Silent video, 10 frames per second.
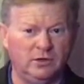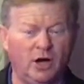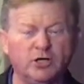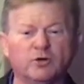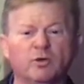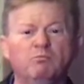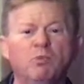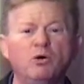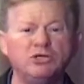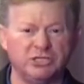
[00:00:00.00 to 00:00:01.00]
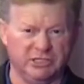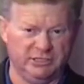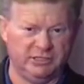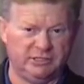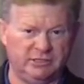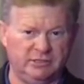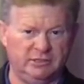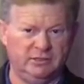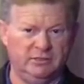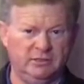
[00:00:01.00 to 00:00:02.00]
on your emotions
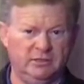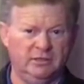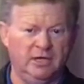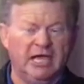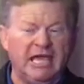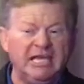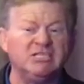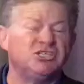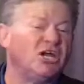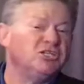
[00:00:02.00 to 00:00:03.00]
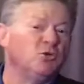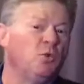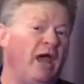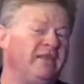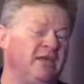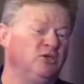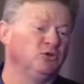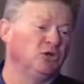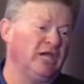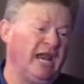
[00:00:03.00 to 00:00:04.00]
in such a way that
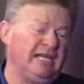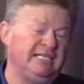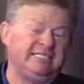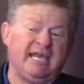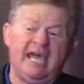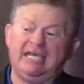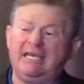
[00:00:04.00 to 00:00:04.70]
you look at it and say,